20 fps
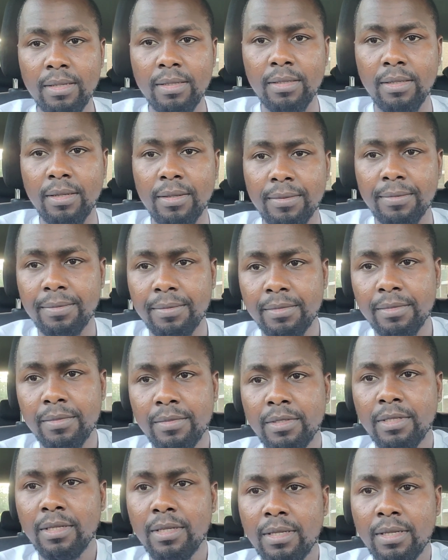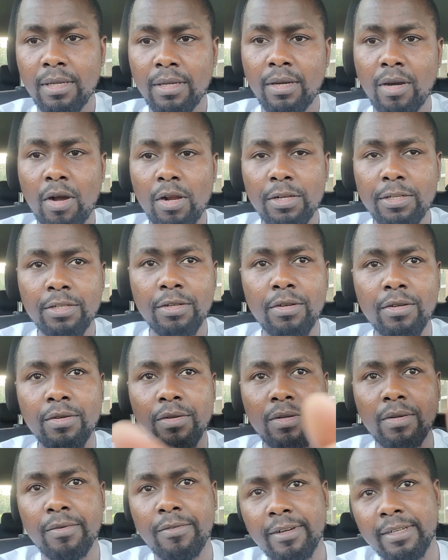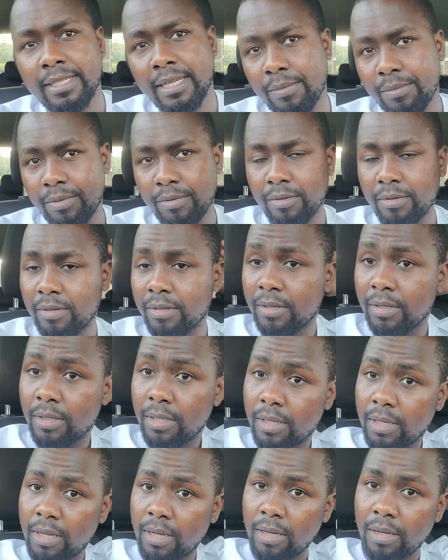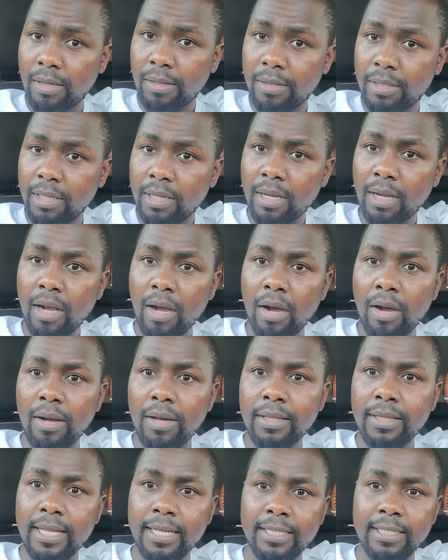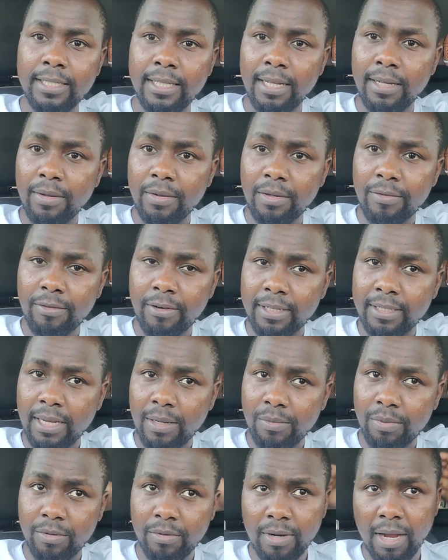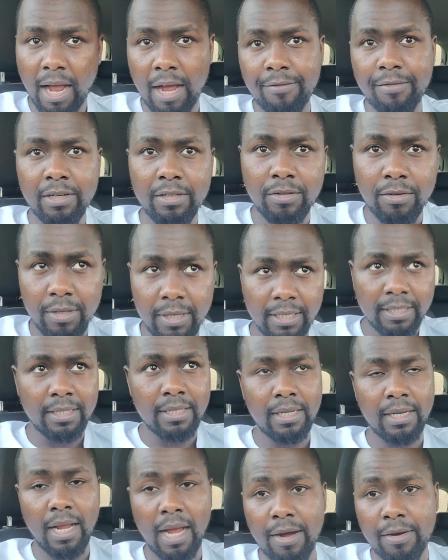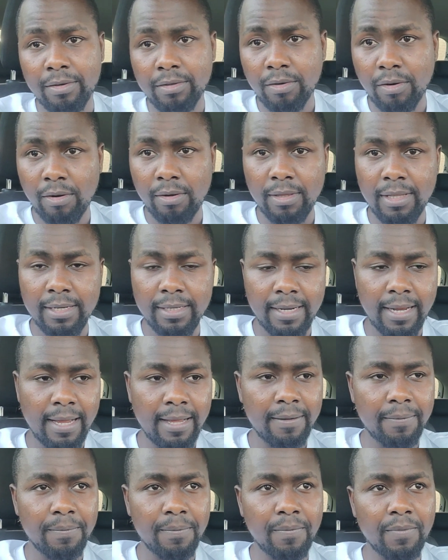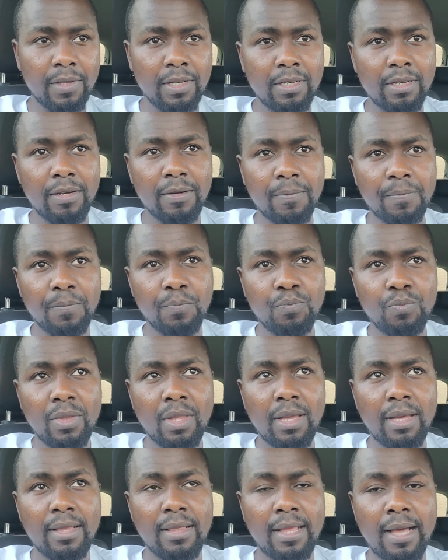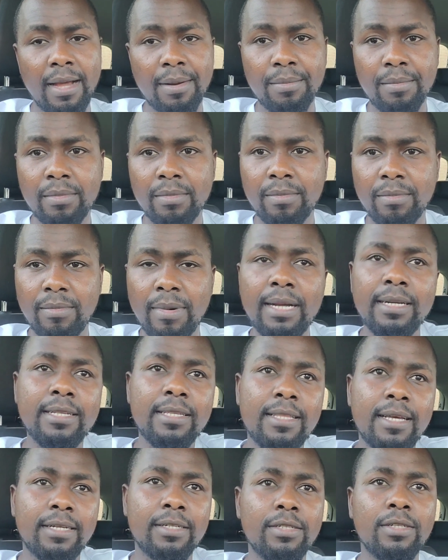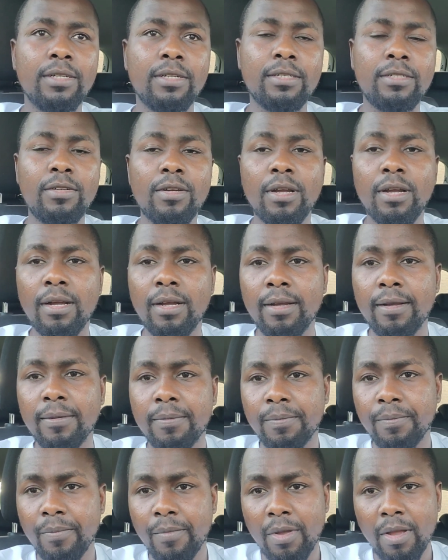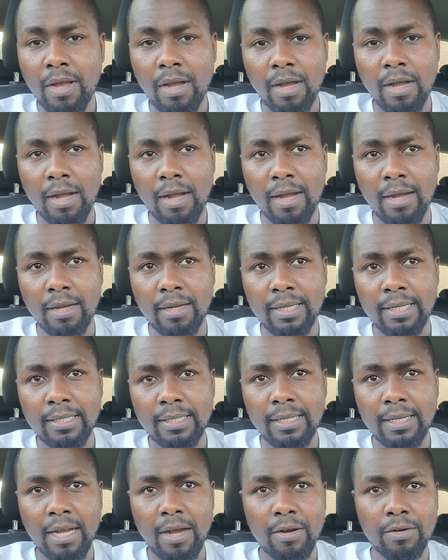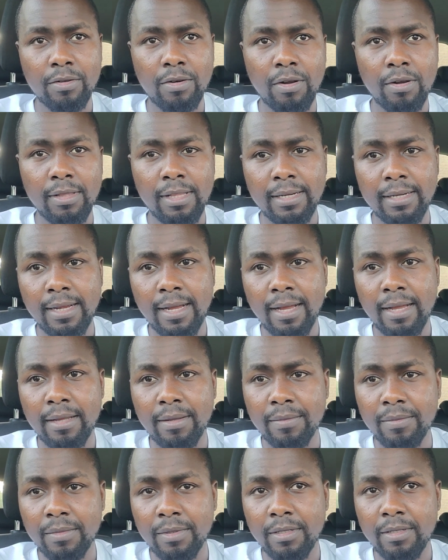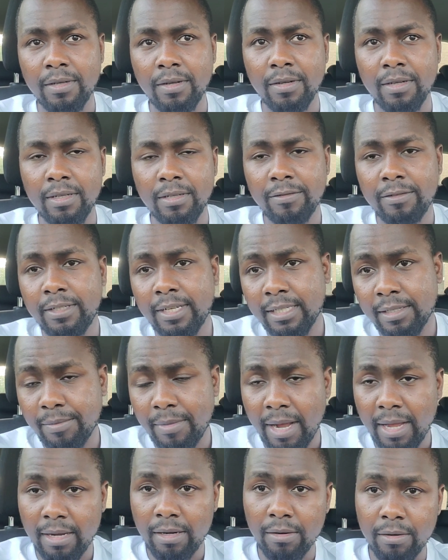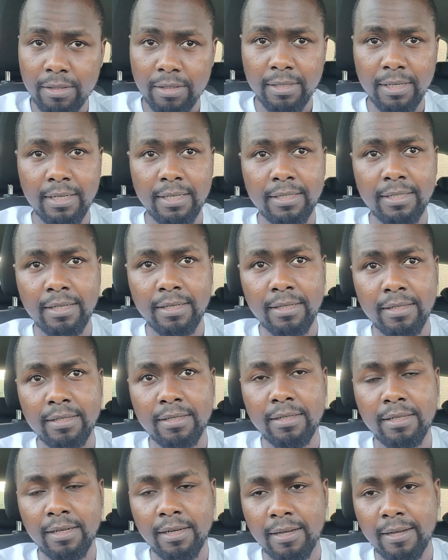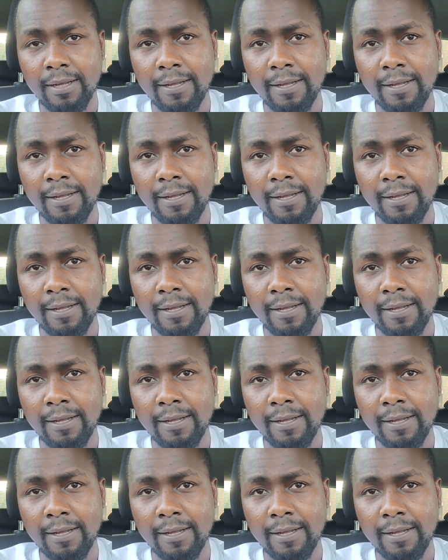you know. Also, for example, for example, having to eat out all the time. You know, the money that you are eating out all the time. You know, if you just buy groceries and